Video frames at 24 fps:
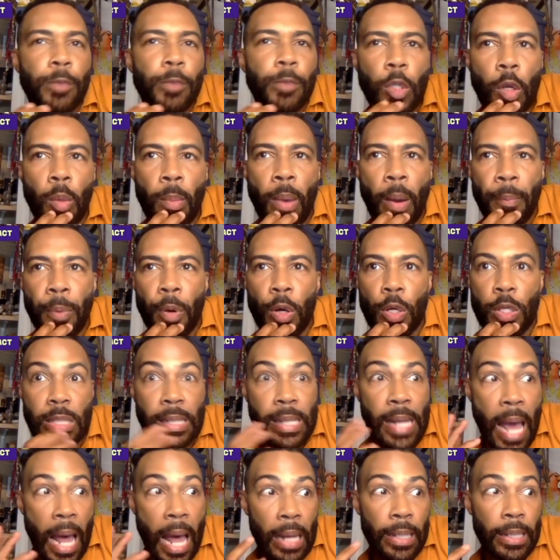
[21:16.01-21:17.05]
you know, my
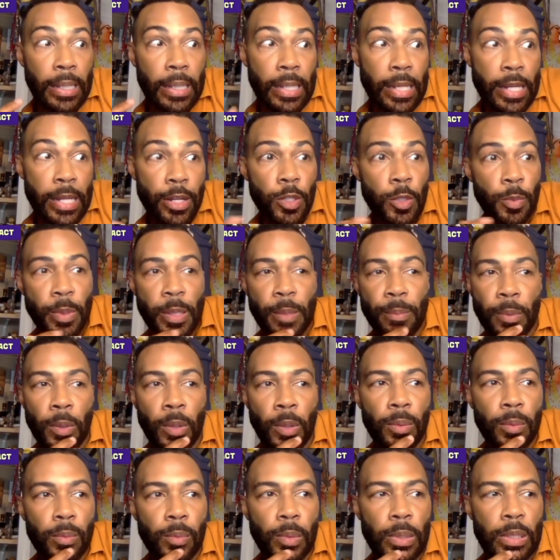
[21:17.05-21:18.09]
personality hears
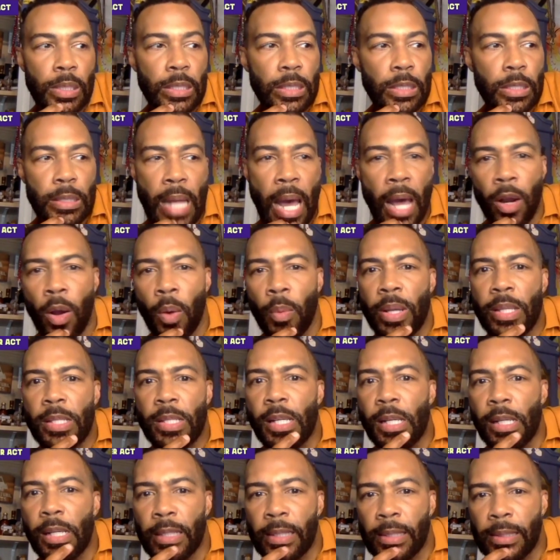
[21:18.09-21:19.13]
people, which is not always
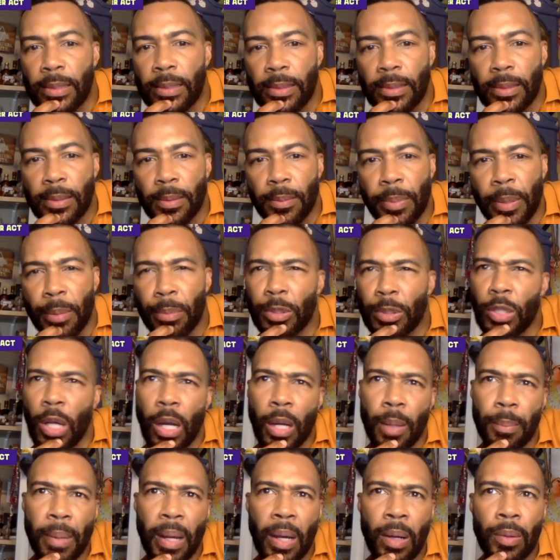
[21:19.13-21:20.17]
good. People
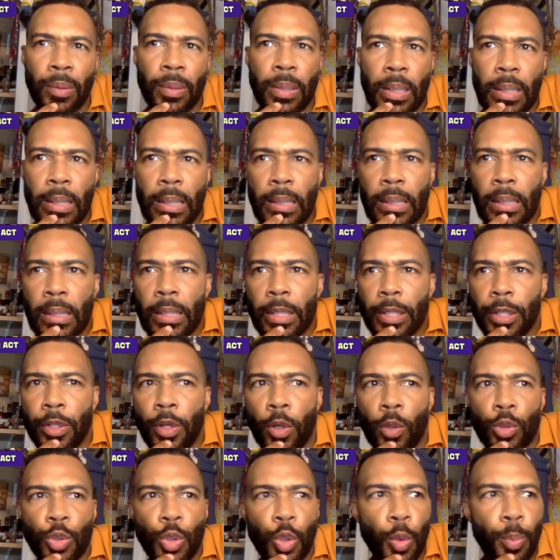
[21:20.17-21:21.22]
talk about, you
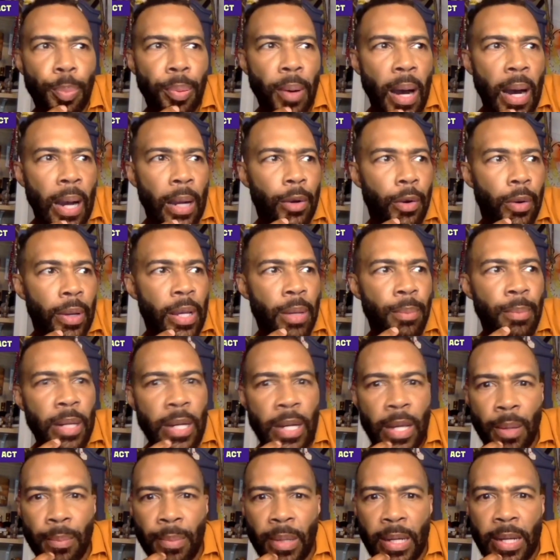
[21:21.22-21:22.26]
know, Tupac or
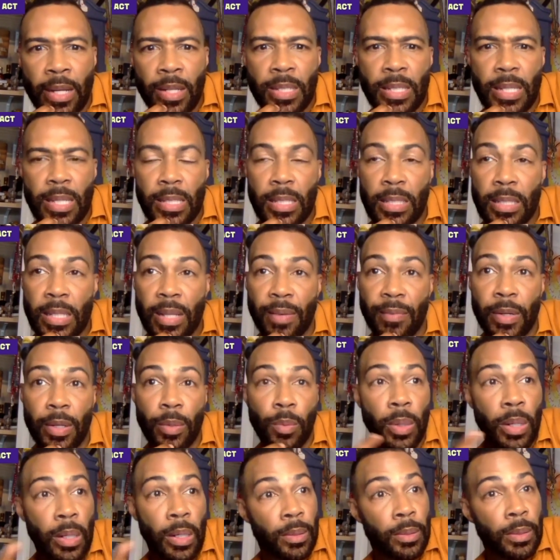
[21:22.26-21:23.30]
Eminem and their sensitivity.
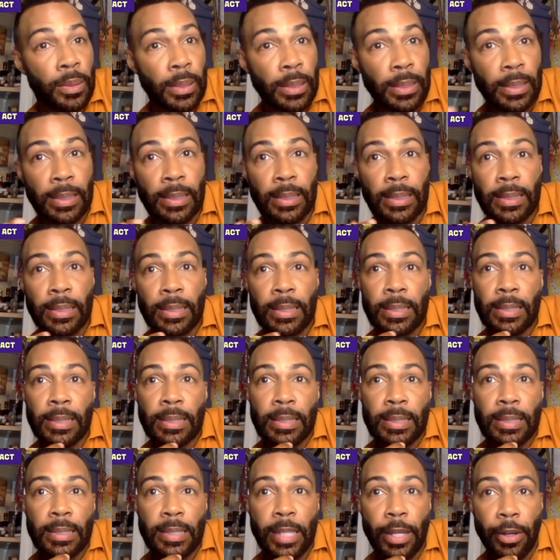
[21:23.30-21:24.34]
Well,
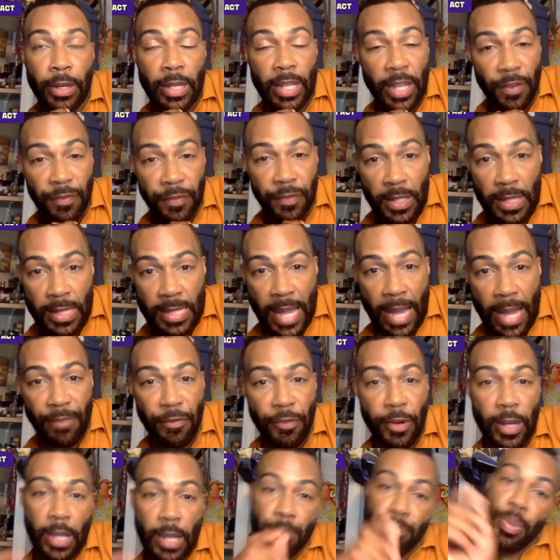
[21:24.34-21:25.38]
their gift is that
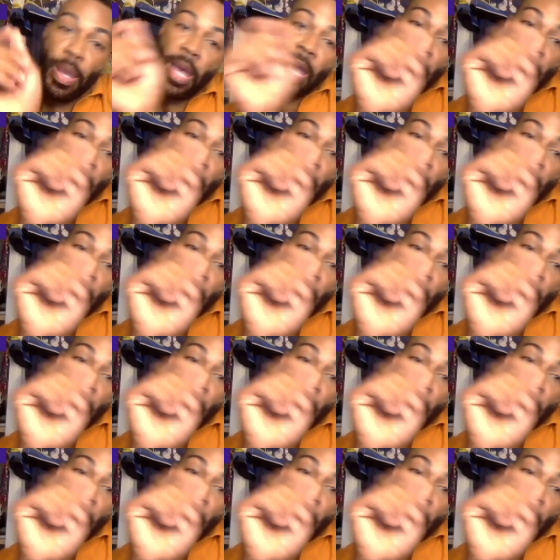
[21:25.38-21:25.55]
freaking